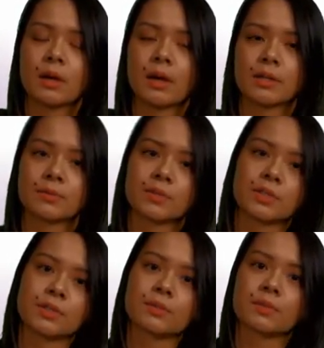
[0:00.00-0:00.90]
And to
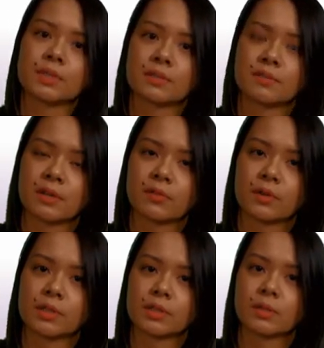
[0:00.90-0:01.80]
reduce the risk of
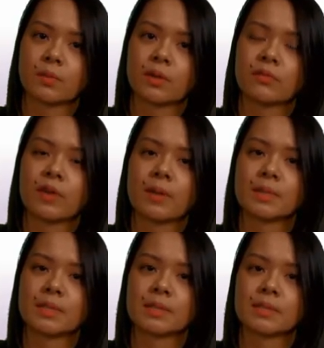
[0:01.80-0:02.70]
diversion, when
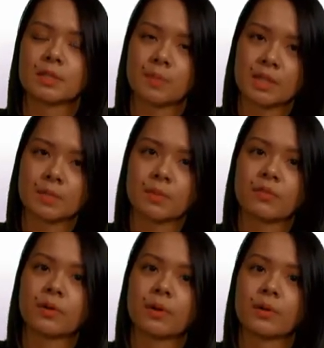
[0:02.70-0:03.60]
pharmacies dispense
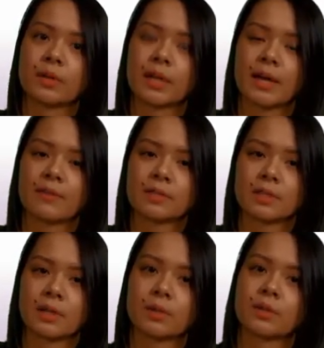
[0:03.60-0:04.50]
methadone, they have to
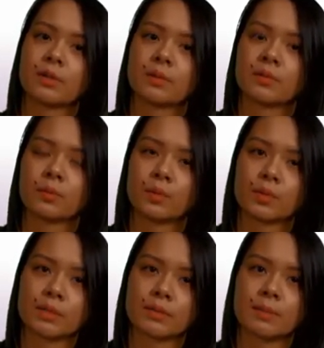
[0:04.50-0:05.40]
dilute it with
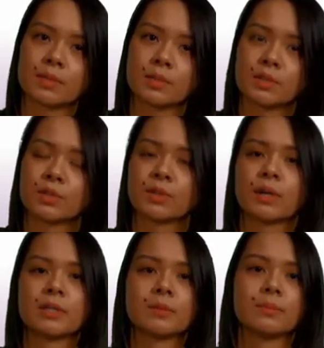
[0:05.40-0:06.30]
water up to a
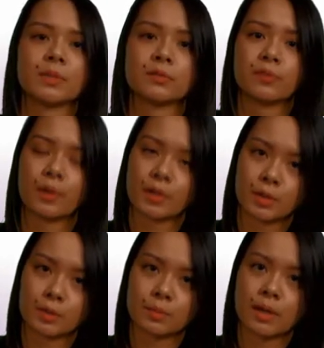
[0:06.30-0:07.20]
200 ml
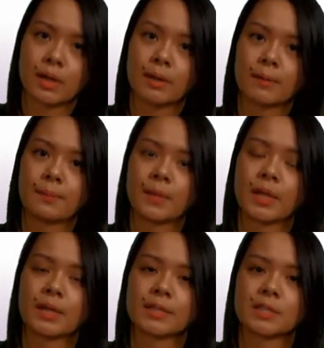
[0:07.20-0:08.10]
volume,
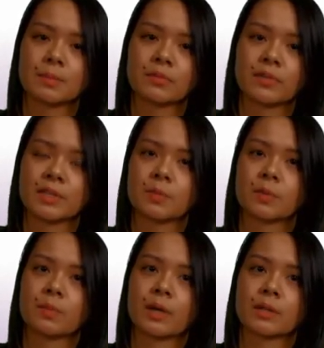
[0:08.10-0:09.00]
and that's to prevent
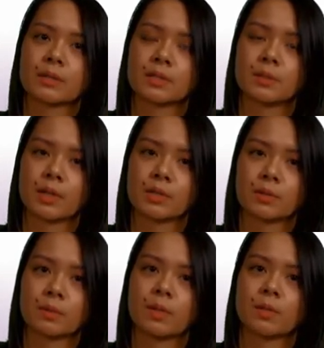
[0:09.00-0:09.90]
spitbacks and to make
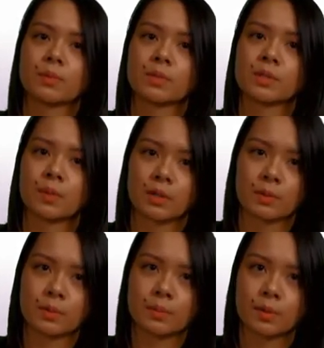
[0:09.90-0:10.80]
sure that people
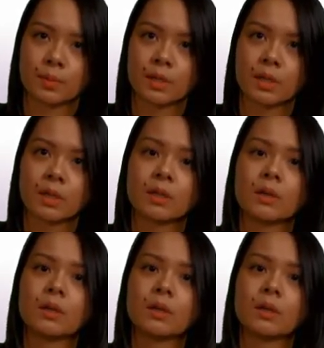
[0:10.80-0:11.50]
swallow it properly.